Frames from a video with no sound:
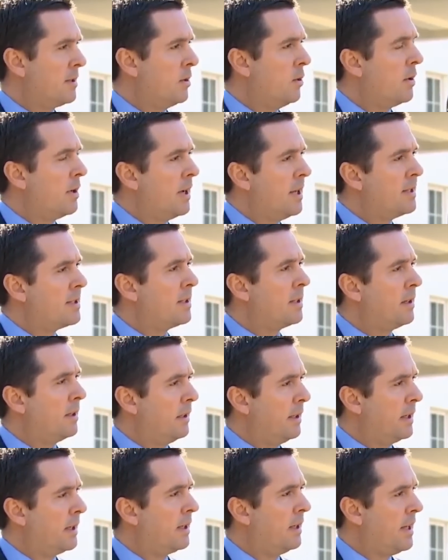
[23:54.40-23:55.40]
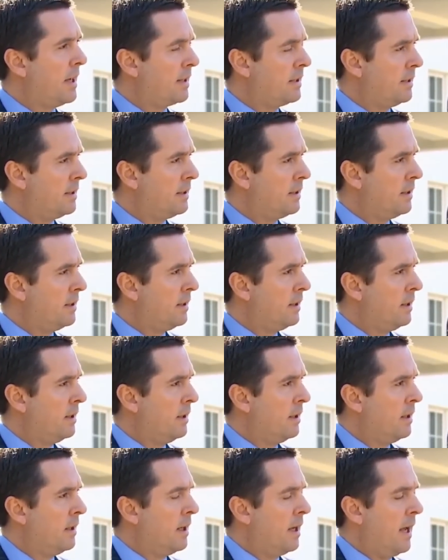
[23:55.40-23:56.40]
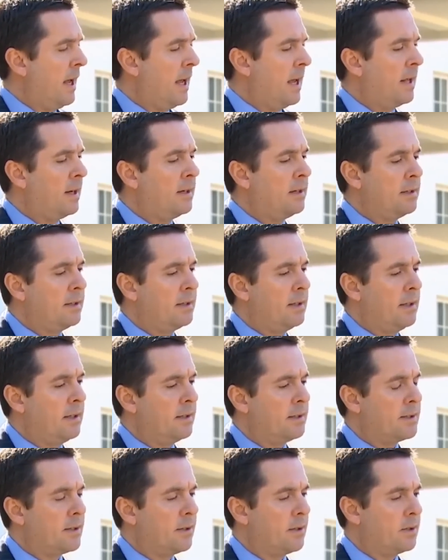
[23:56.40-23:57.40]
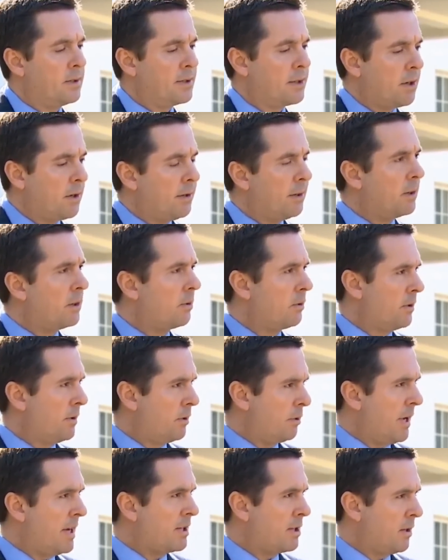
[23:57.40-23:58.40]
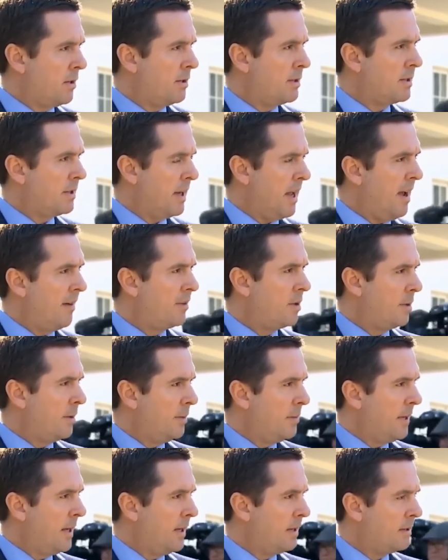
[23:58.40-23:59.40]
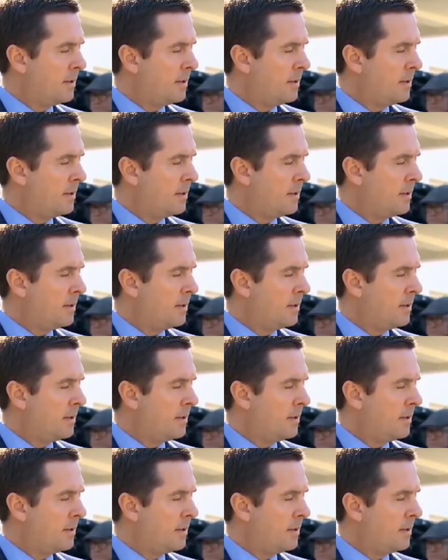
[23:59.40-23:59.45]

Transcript: who are incidentally collected. And so there's certain thresholds that have to be met